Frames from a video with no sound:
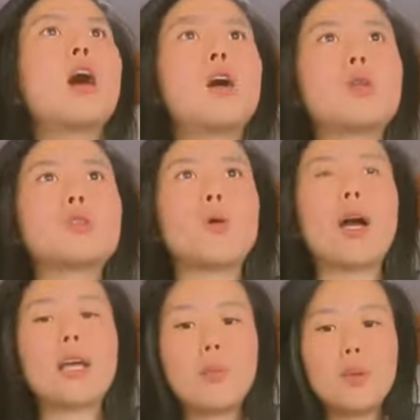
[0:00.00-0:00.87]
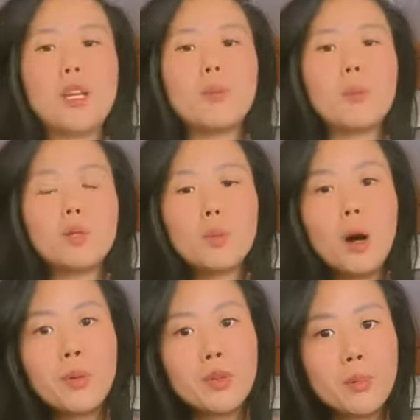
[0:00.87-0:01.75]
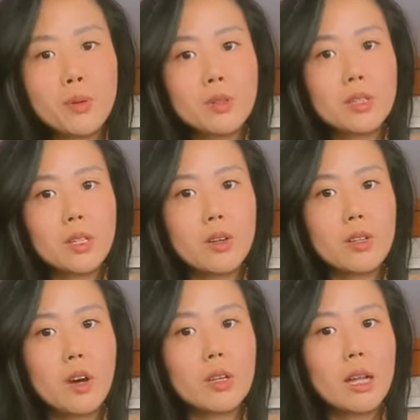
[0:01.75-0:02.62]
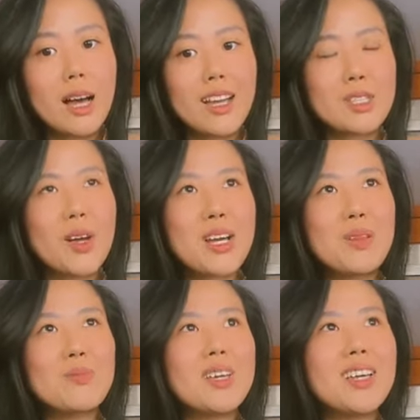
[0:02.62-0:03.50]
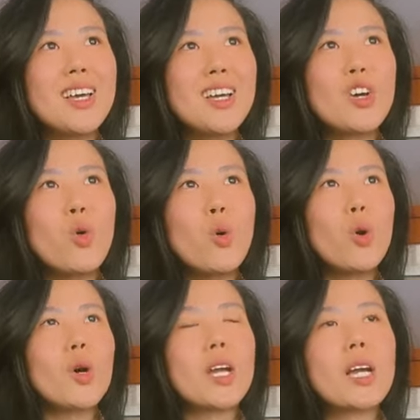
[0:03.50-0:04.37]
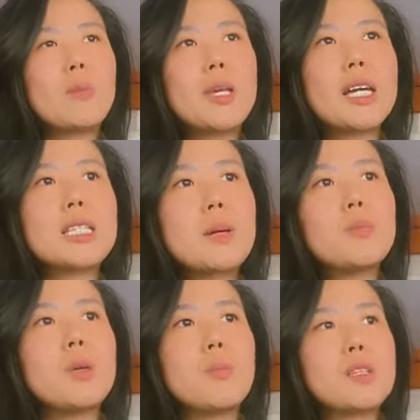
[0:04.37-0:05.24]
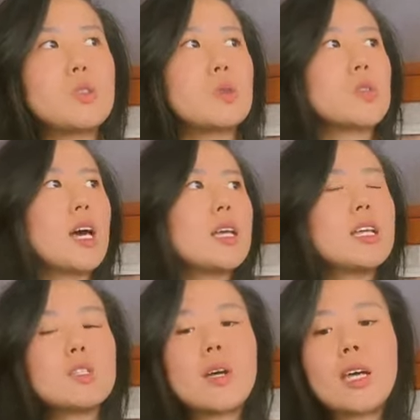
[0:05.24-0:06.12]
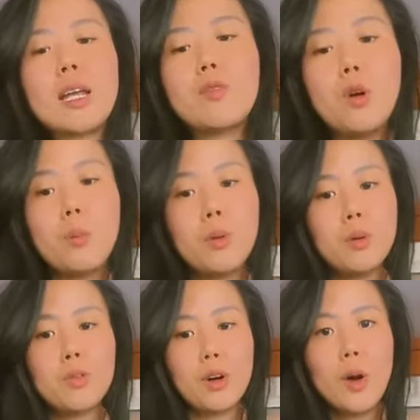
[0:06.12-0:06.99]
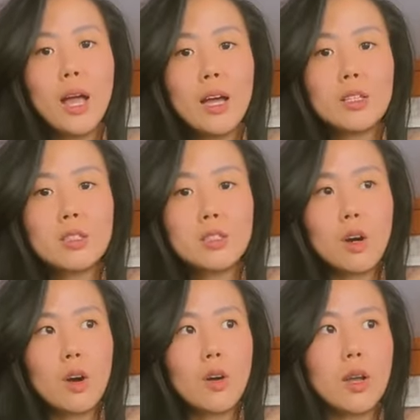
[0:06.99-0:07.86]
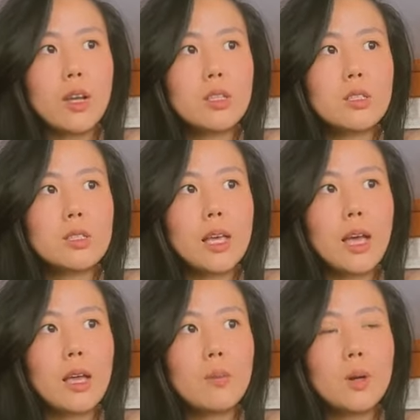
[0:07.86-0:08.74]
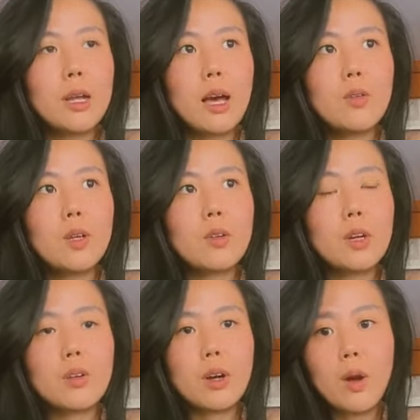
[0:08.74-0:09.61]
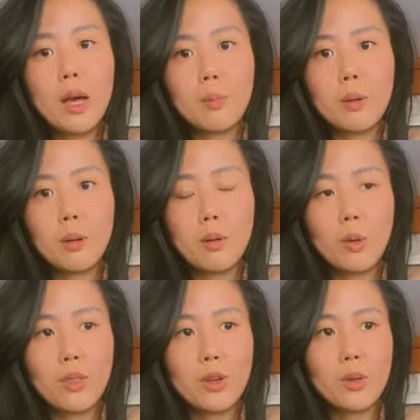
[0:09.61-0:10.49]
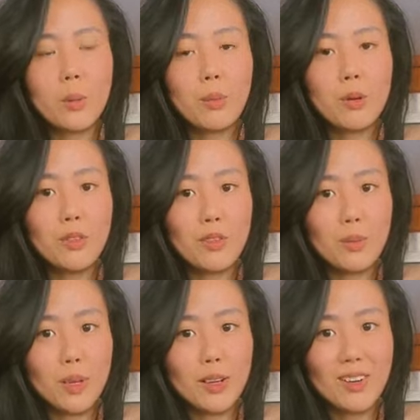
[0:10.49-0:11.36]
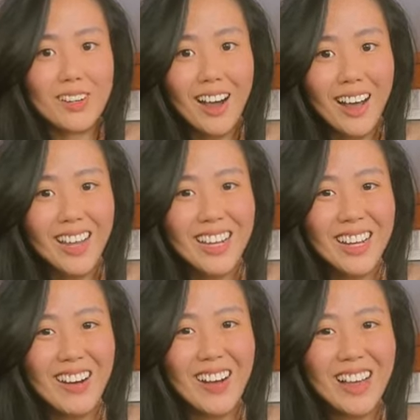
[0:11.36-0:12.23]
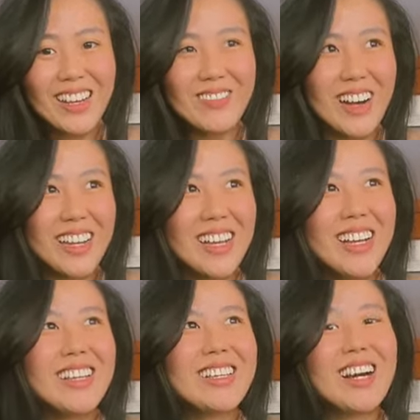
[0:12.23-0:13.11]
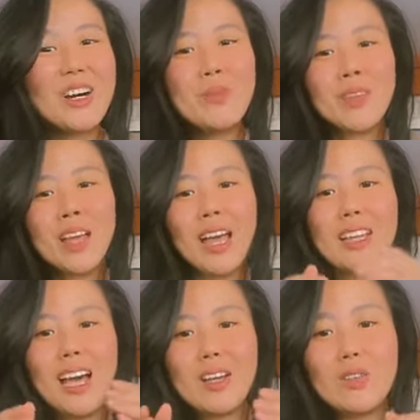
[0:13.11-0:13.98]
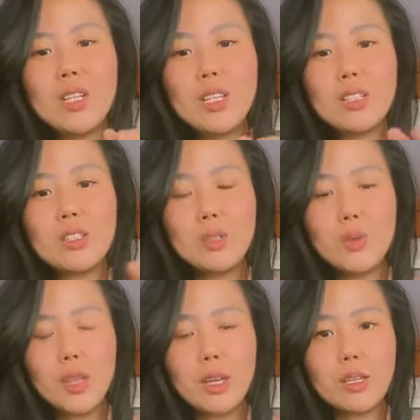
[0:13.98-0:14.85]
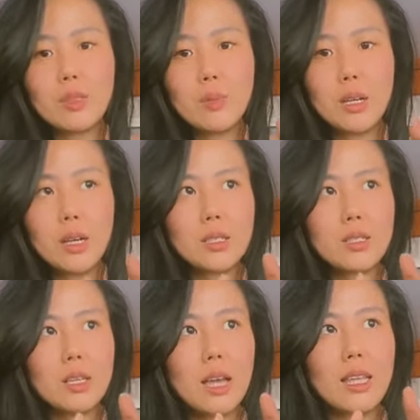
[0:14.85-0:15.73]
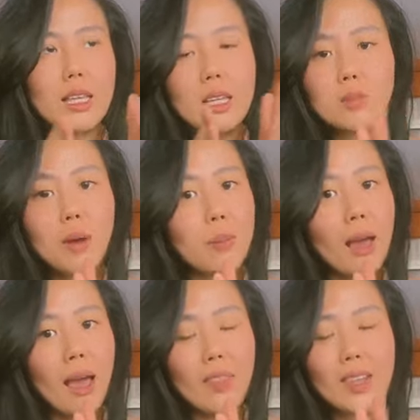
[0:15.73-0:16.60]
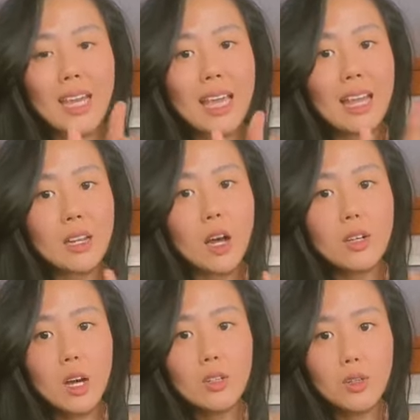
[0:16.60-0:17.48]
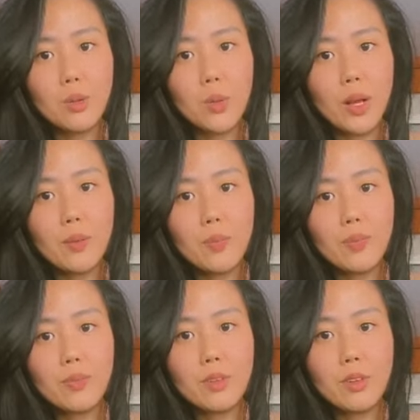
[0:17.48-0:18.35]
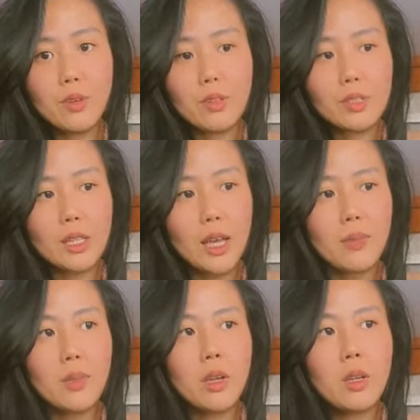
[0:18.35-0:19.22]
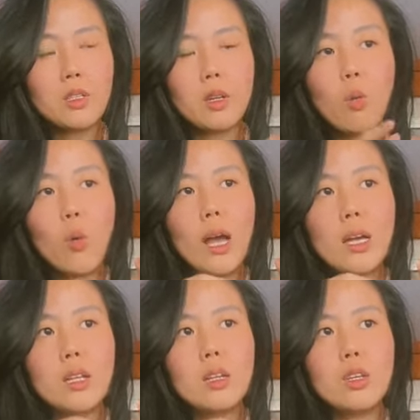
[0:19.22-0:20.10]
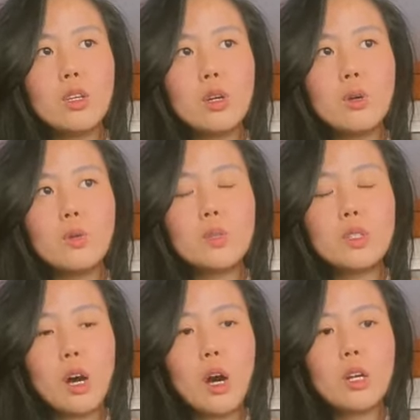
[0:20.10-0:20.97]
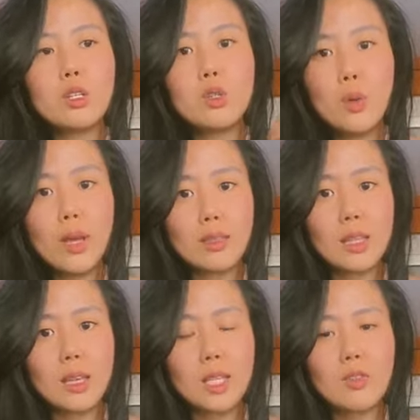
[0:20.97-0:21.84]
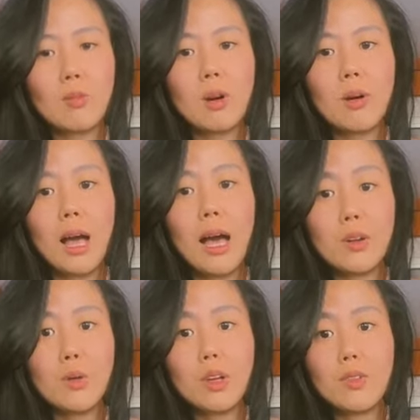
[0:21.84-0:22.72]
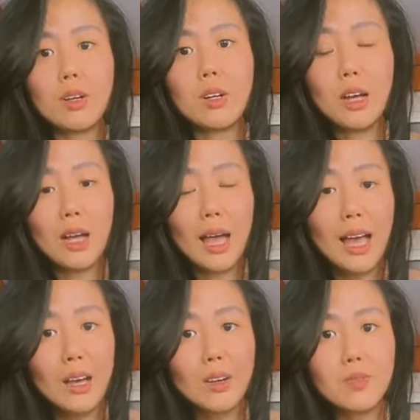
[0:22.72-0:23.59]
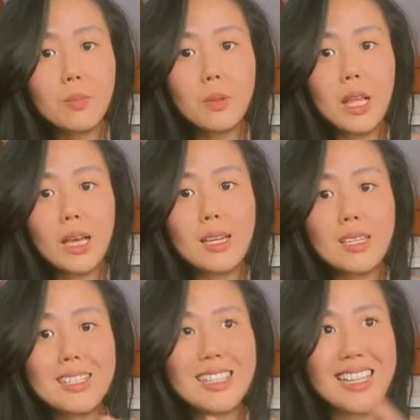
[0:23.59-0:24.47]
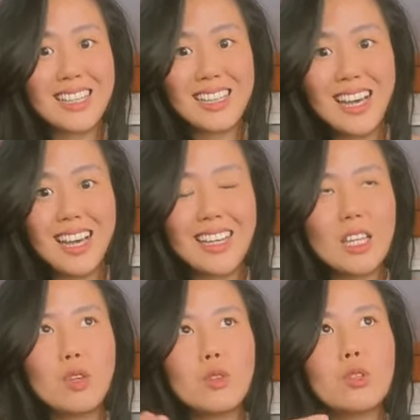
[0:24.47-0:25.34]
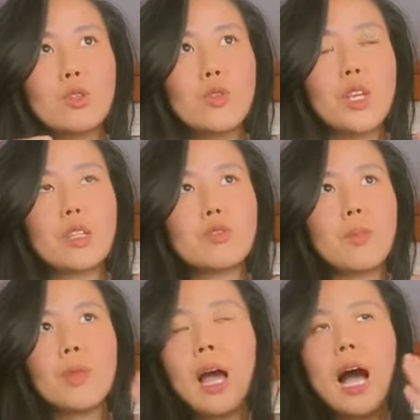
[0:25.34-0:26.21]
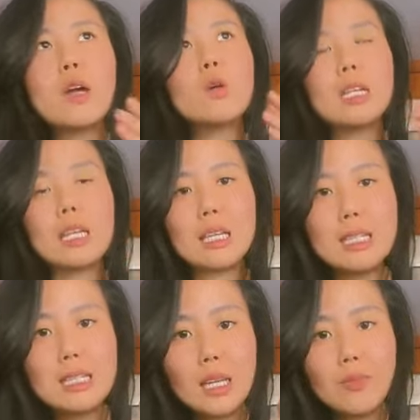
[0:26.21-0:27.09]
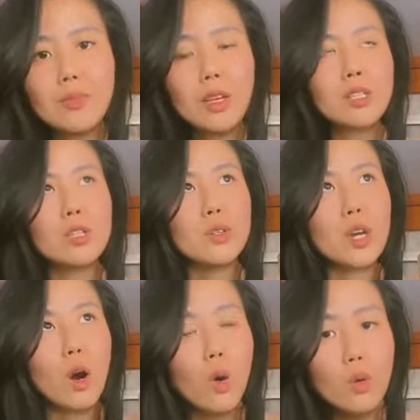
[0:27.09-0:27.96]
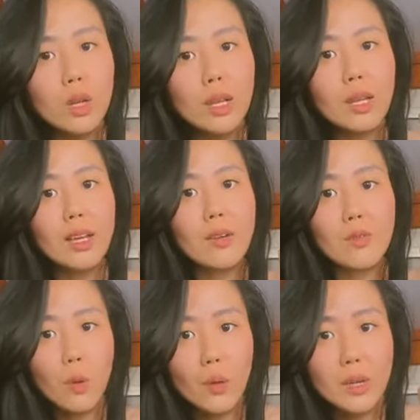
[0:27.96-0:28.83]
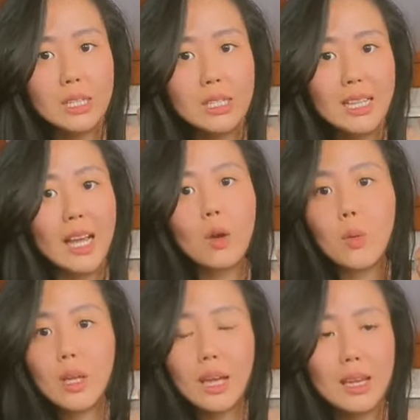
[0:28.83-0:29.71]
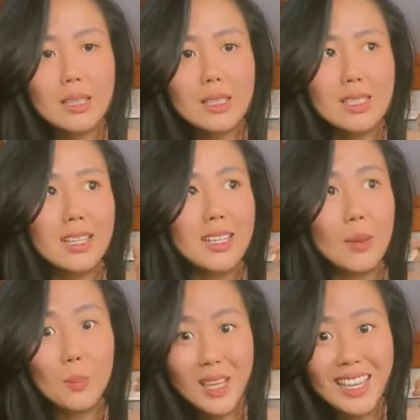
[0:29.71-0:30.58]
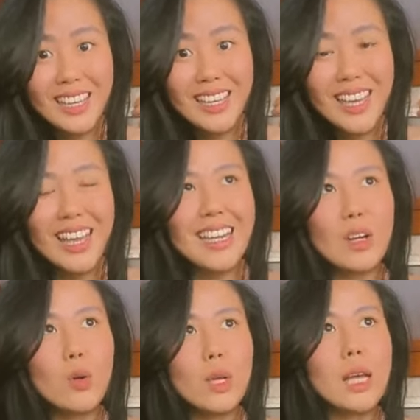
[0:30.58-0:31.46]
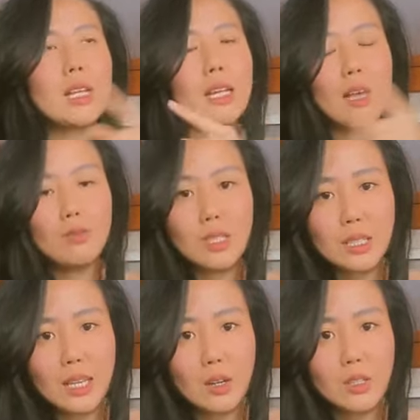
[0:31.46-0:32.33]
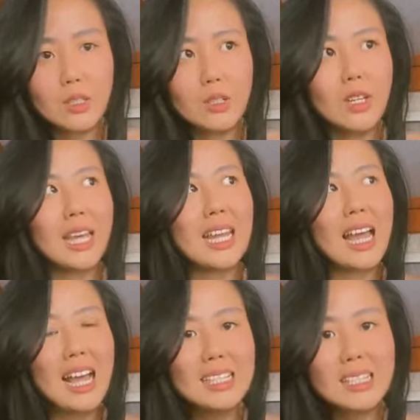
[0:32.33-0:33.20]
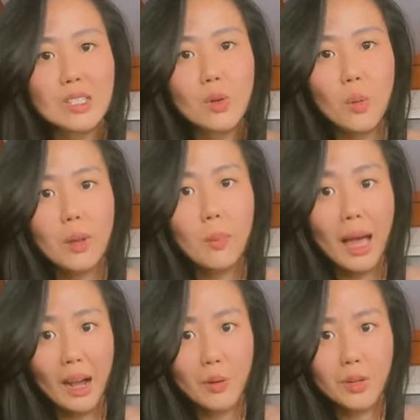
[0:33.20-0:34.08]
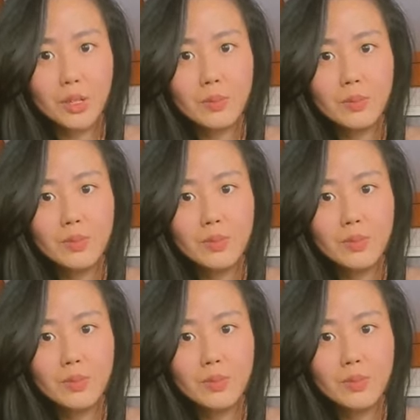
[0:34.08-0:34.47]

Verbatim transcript: oh, so I can be the most popular person on online, so I can be cool and I can be accepted by society, so I can have your approval. Sorry to say, but I really don't give a crap about whether you approve of me or not, or anyone, you know? And I really do things because it is my path and I cannot not do it. Do you understand? So when you start doing things from a I don't give a F place like that, and you do things from I only listen to the only voice that creates me and that created everything on this earth, and it has this great power.